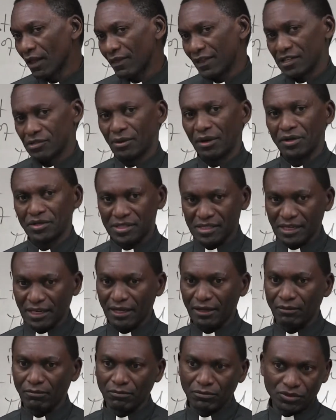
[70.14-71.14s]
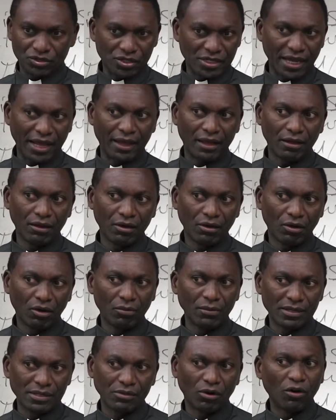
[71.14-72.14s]
That's why you see today
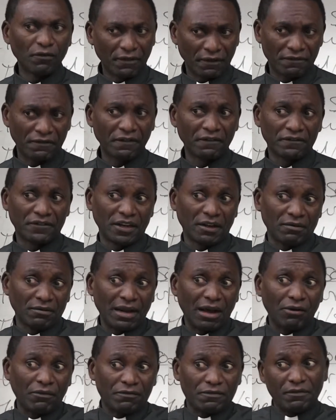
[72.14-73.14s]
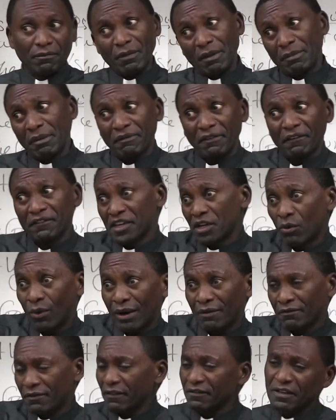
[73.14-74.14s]
over 50, now maybe
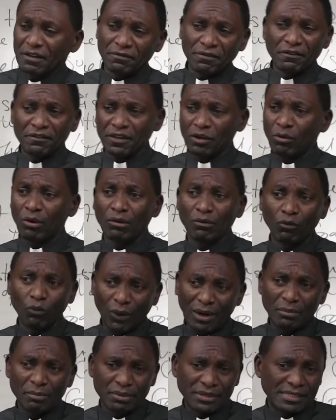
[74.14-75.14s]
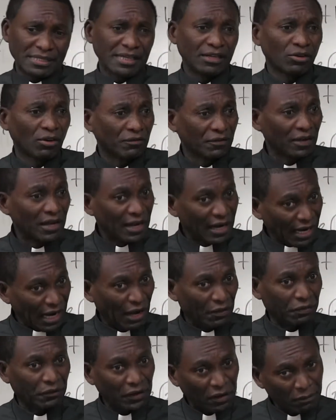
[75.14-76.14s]
51% of
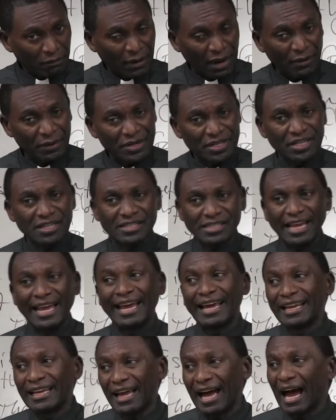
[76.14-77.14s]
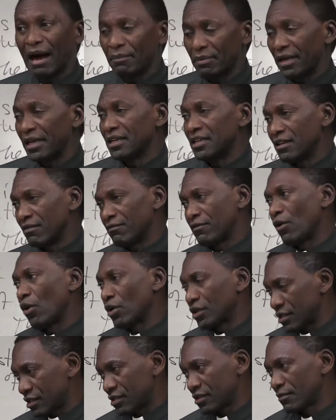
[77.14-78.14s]
Catholic marriages end up in
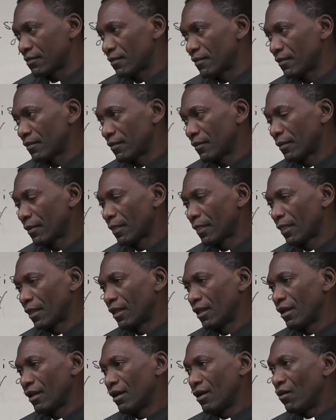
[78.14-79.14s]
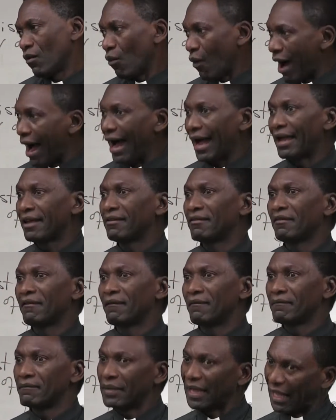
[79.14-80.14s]
divorce. Why?
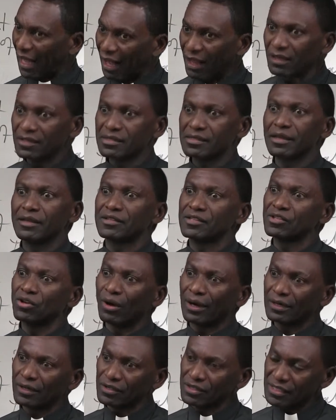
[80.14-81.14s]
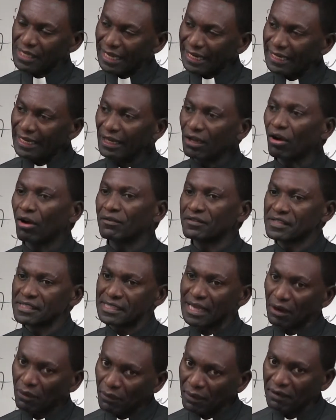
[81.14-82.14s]
Because there's no understanding of
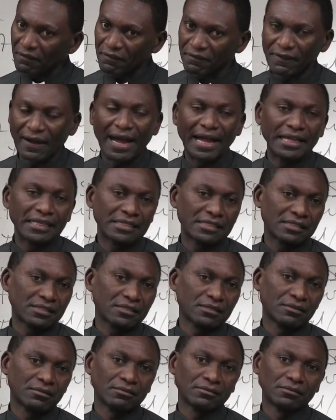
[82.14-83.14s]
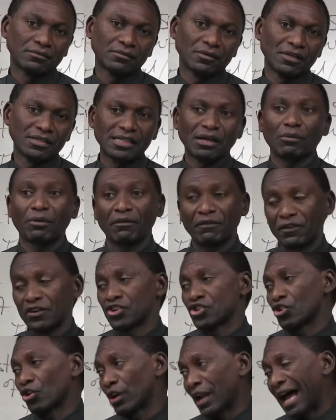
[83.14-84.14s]
sacrifice,
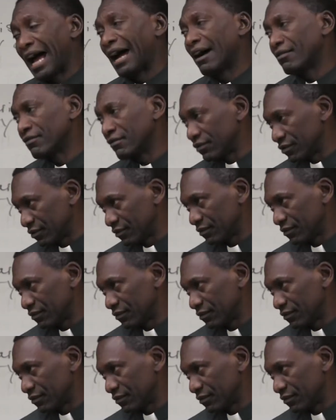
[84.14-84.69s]
sacrificial love.